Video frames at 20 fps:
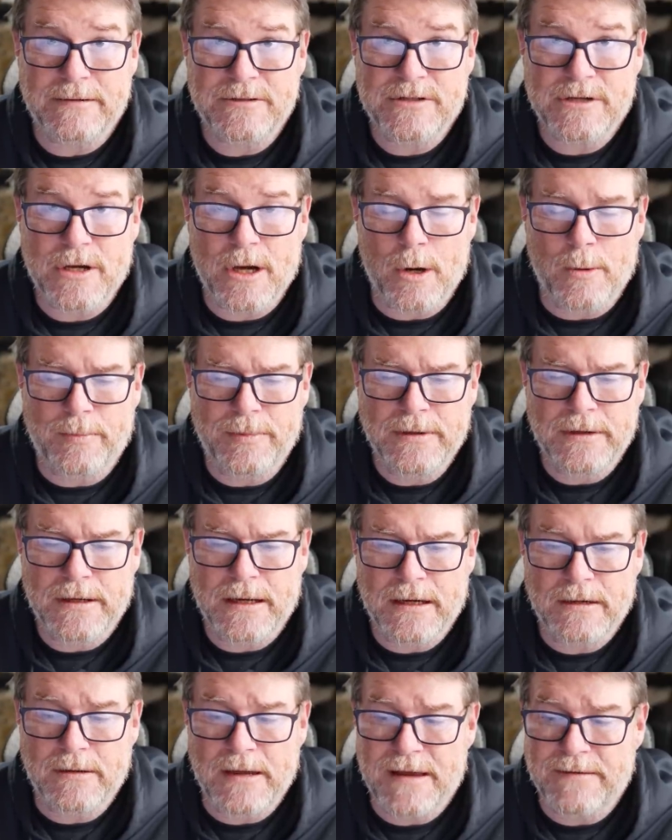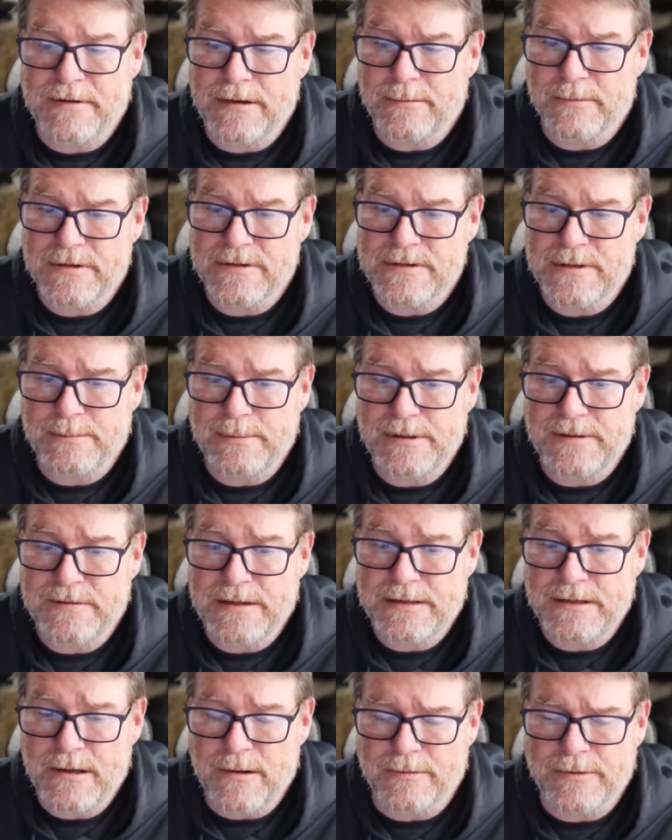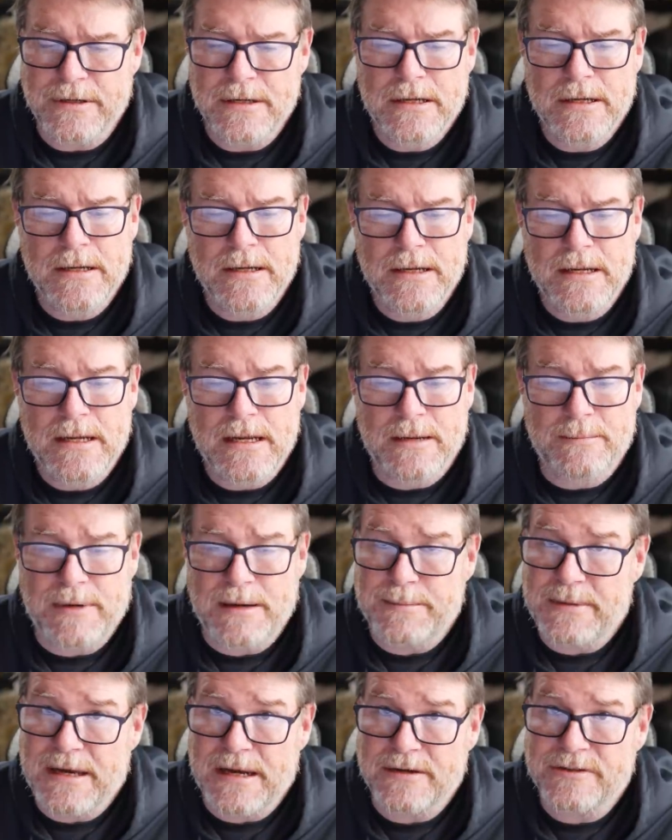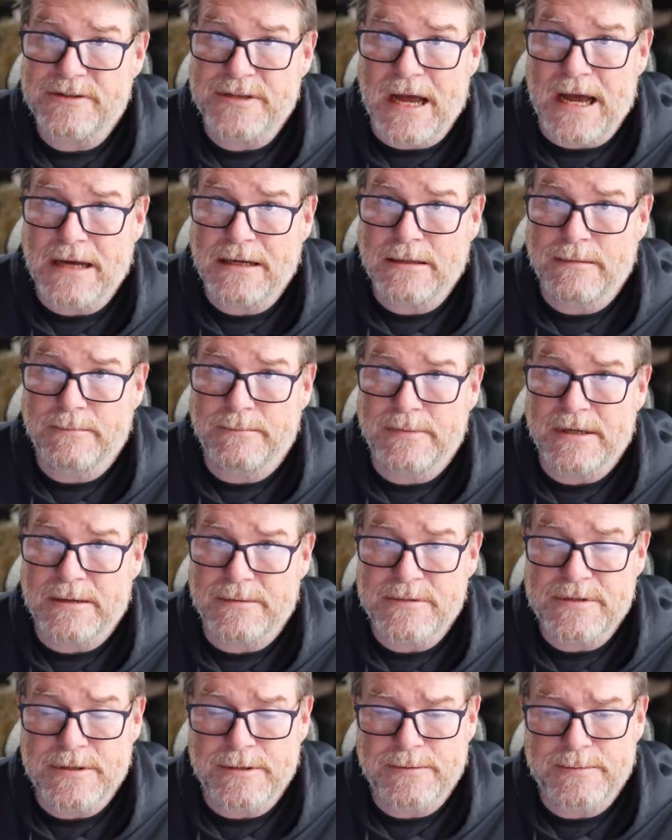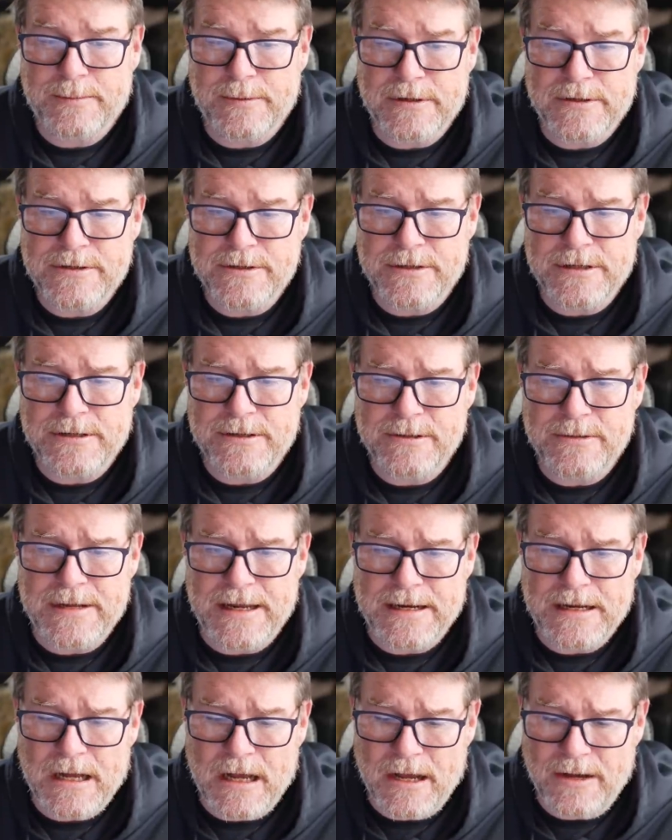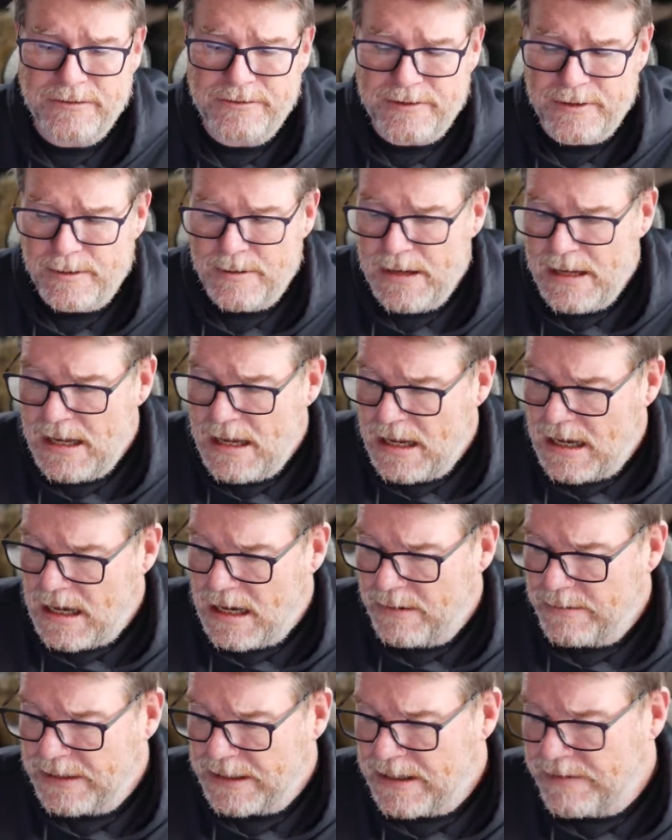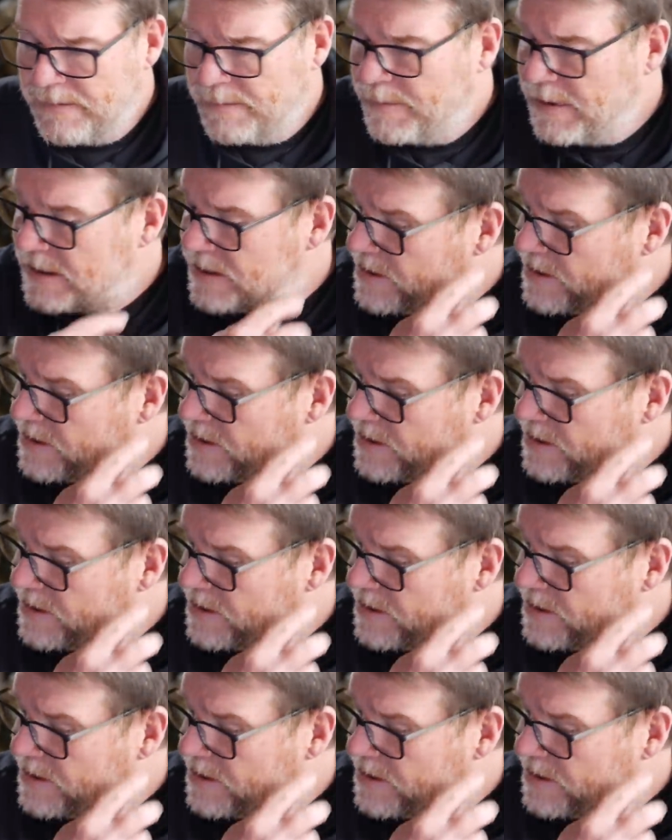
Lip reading: scope. I don't have any reason to believe they don't. It might be out of stock, but I'm still pretty sure to do that. Also, I want to give a big